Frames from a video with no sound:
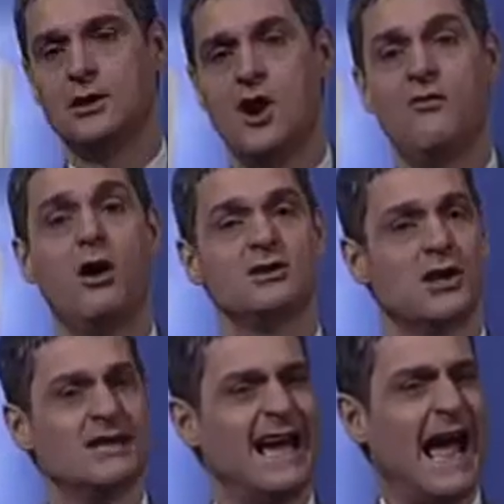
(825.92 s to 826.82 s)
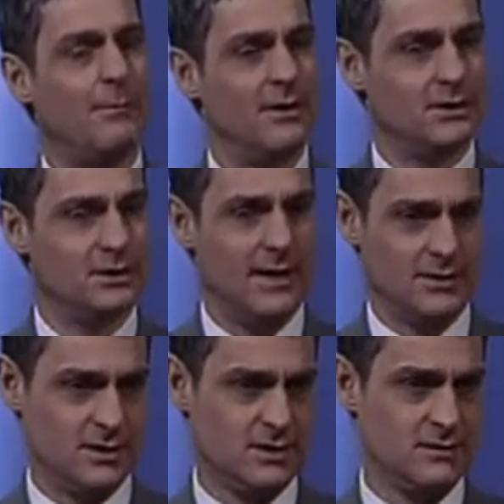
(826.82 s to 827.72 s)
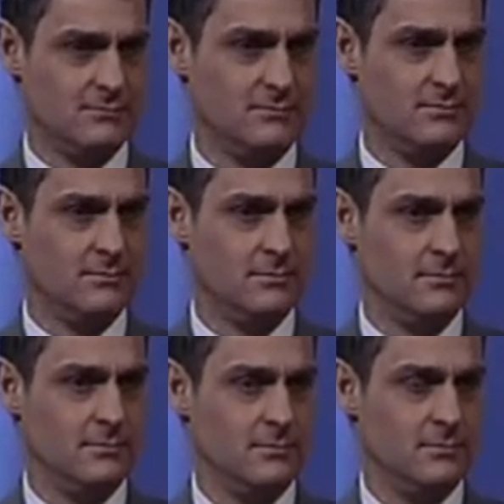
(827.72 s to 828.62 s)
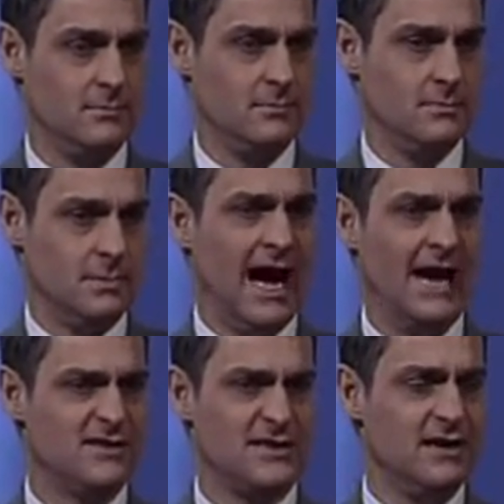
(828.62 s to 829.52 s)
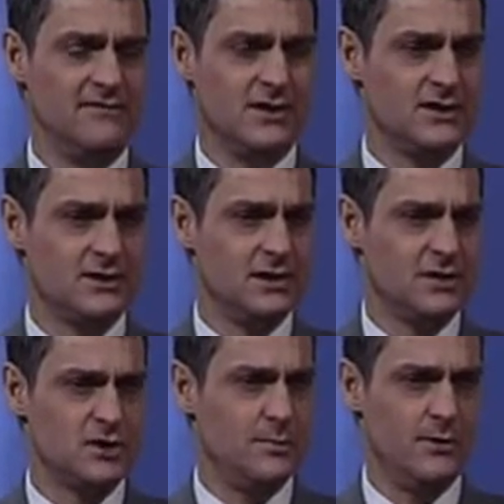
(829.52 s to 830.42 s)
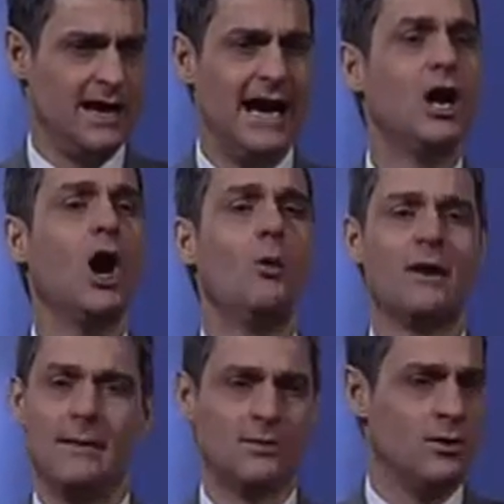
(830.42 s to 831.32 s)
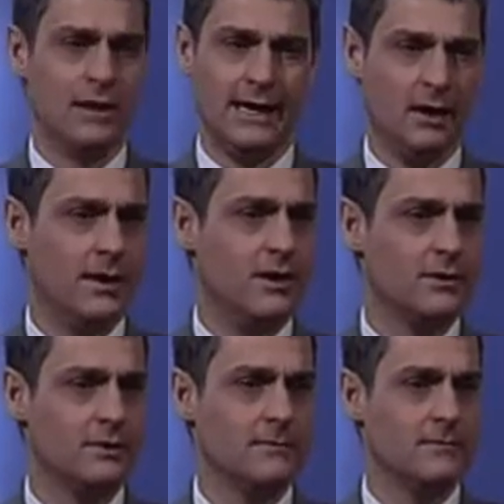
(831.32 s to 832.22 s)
of what's going to happen to us. I've seen visions in the Spirit. I know what I'm talking about.